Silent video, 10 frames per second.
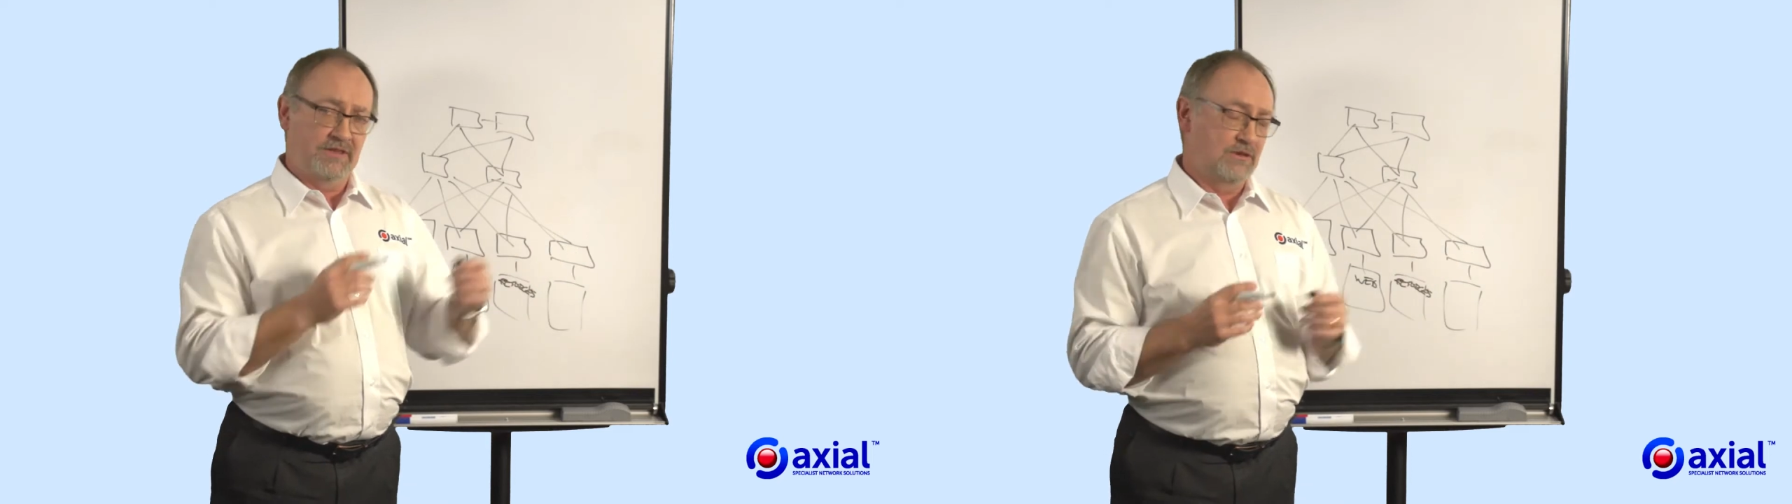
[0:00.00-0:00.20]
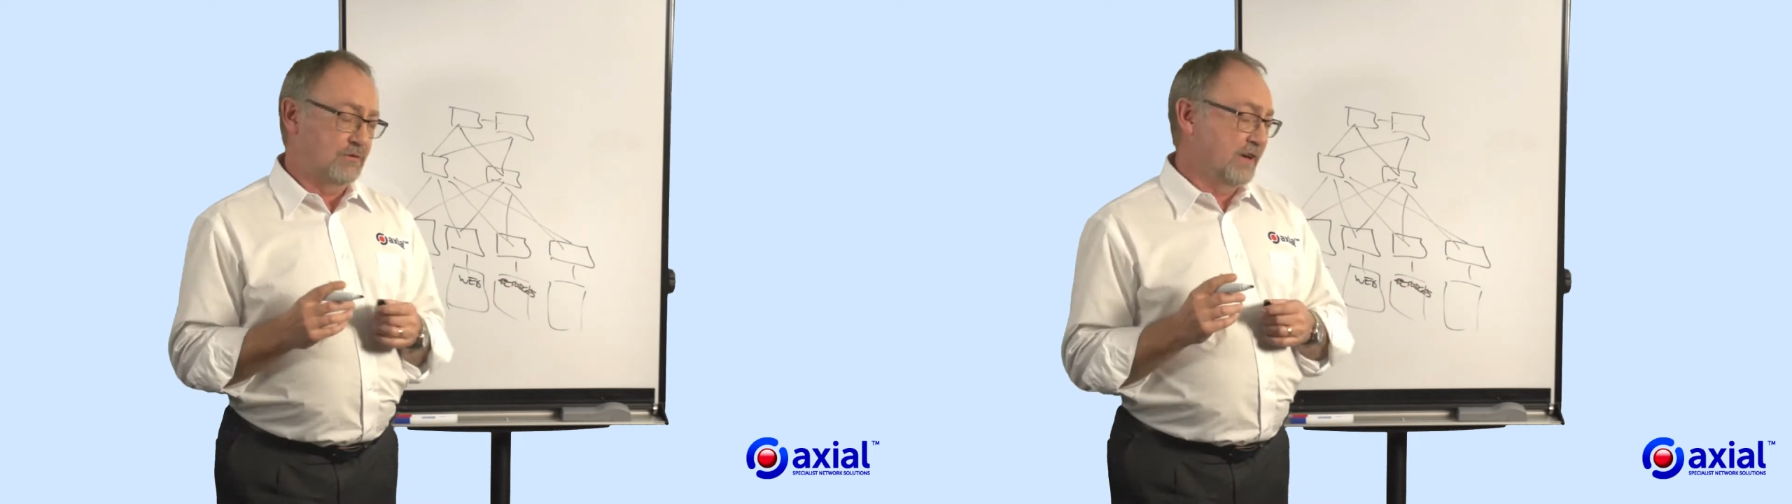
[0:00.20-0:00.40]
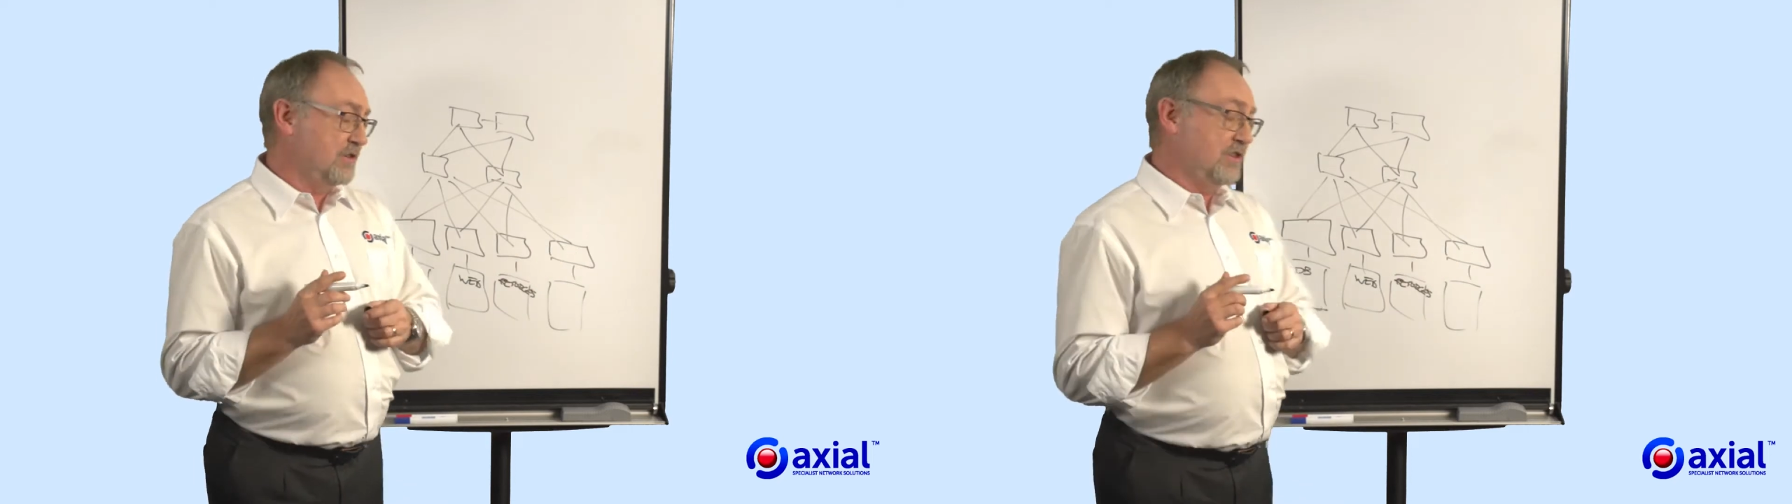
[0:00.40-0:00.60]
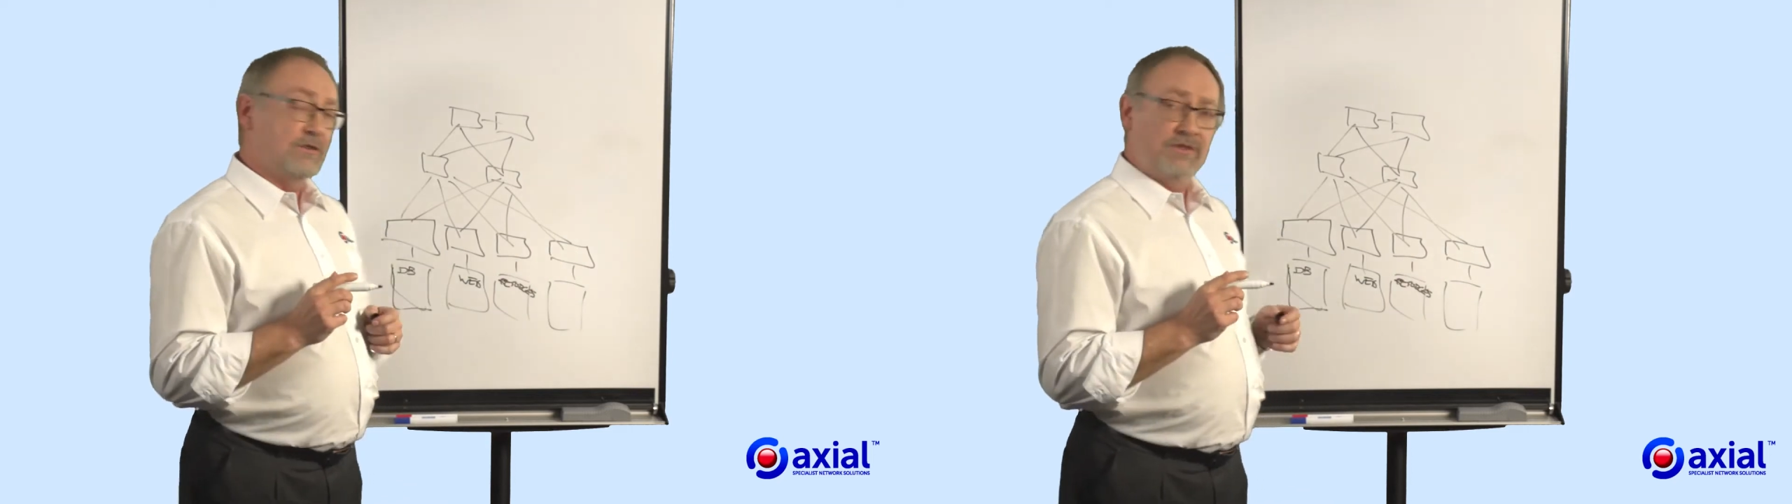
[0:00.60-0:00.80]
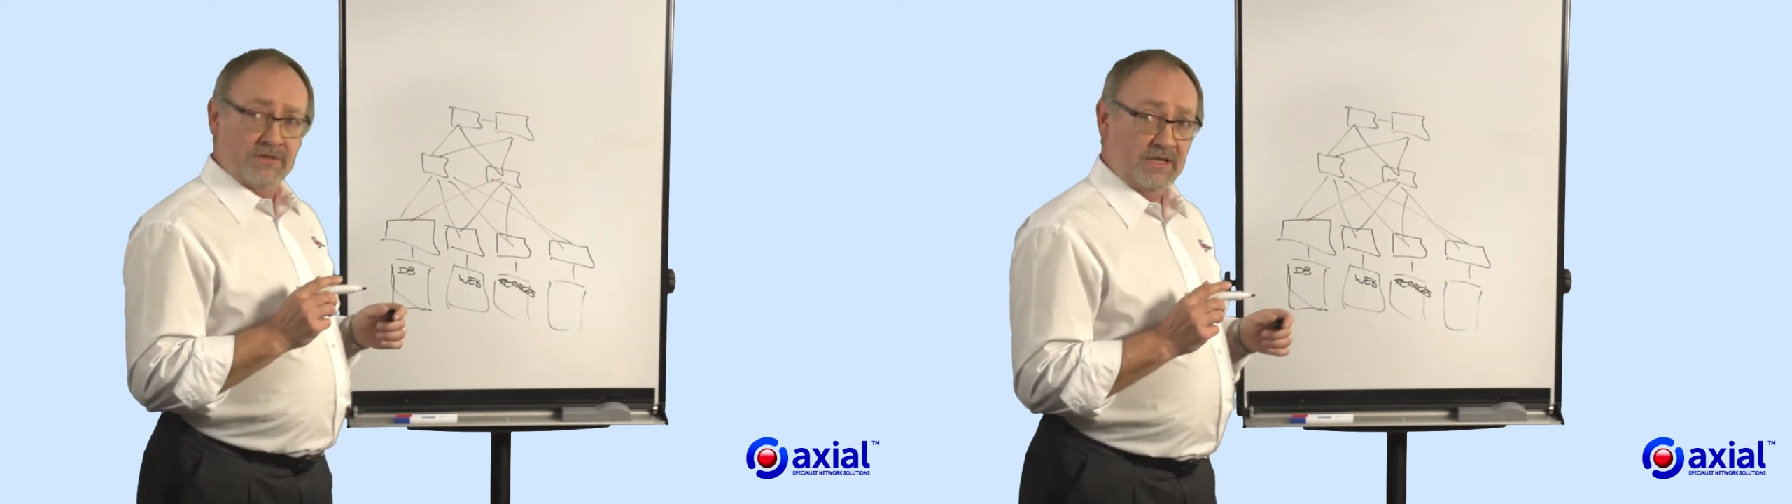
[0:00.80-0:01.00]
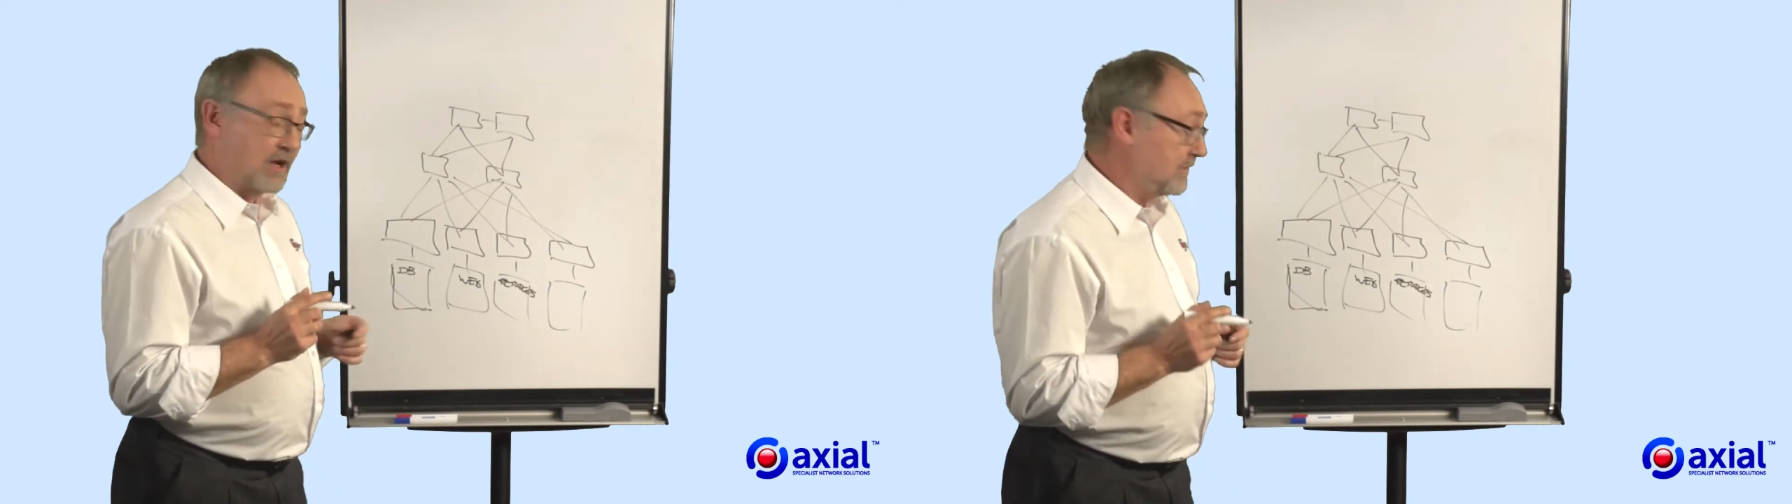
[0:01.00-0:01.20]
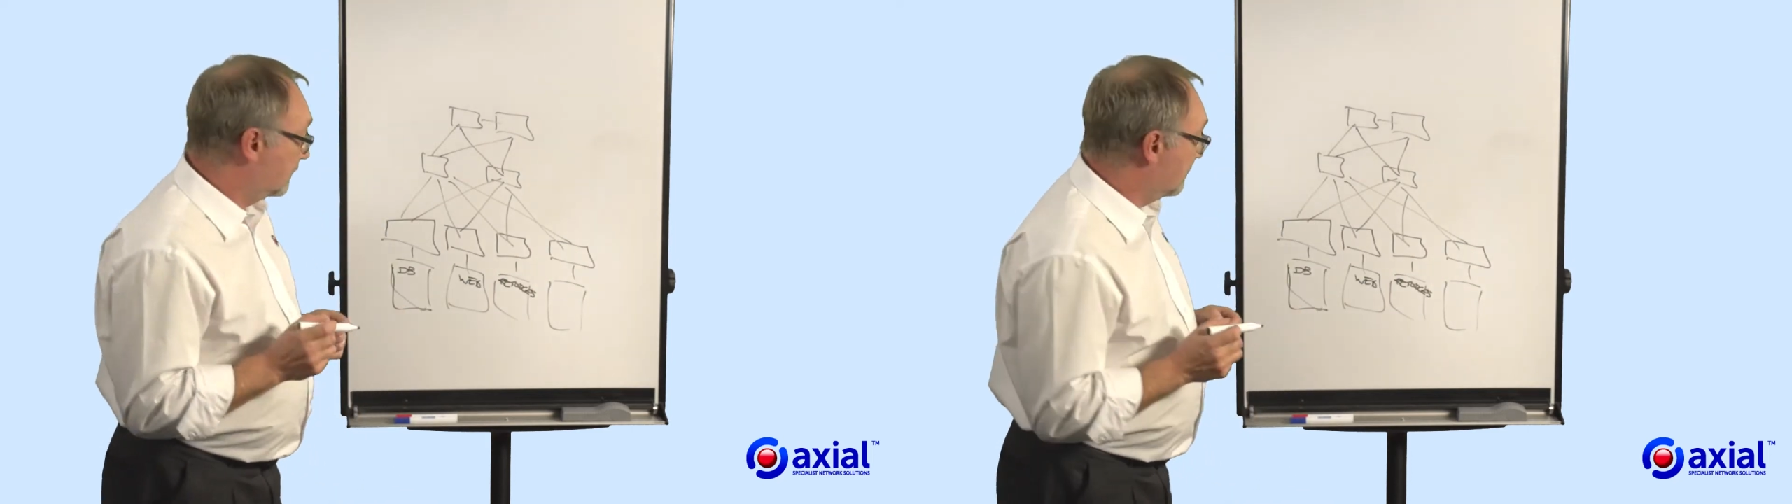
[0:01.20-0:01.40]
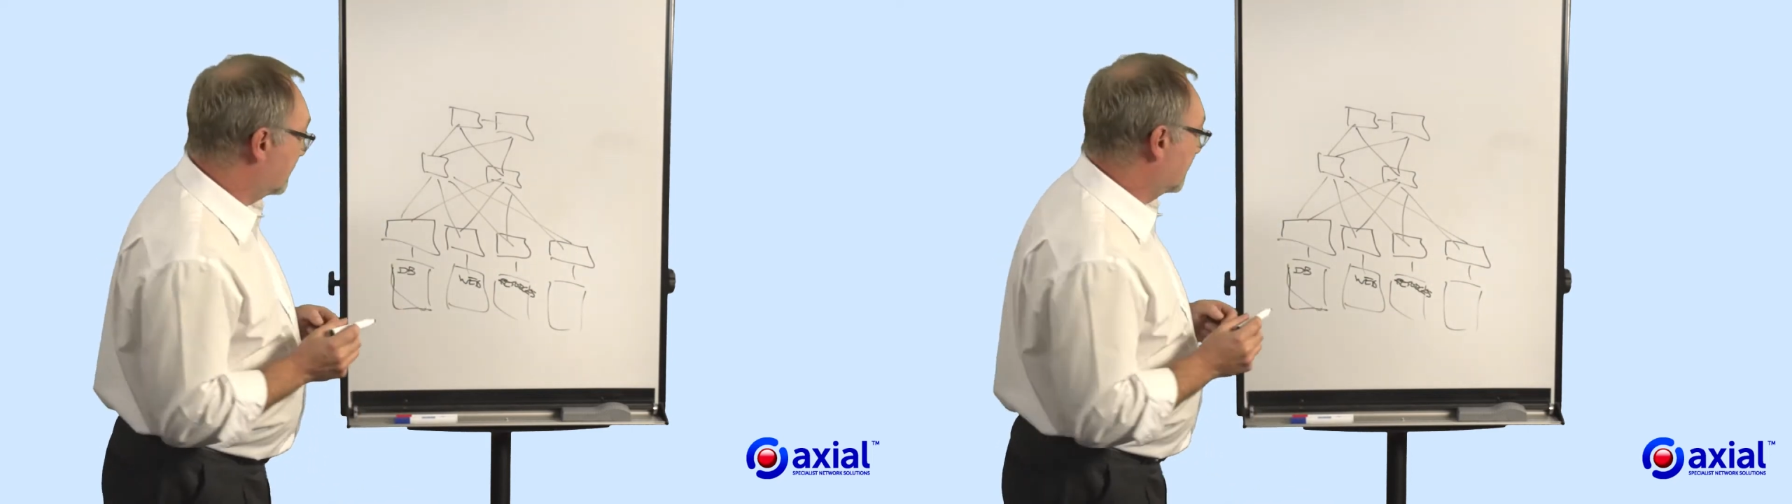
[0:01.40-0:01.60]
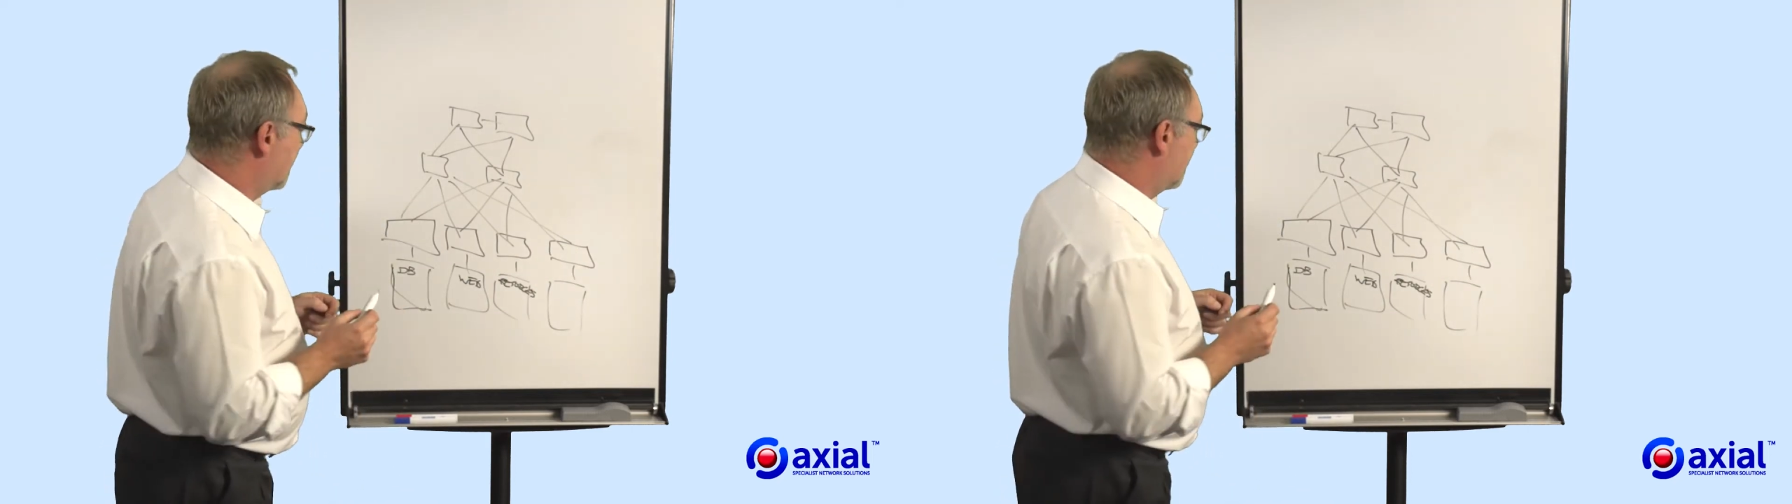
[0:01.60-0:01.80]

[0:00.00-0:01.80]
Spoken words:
to your end users and customers.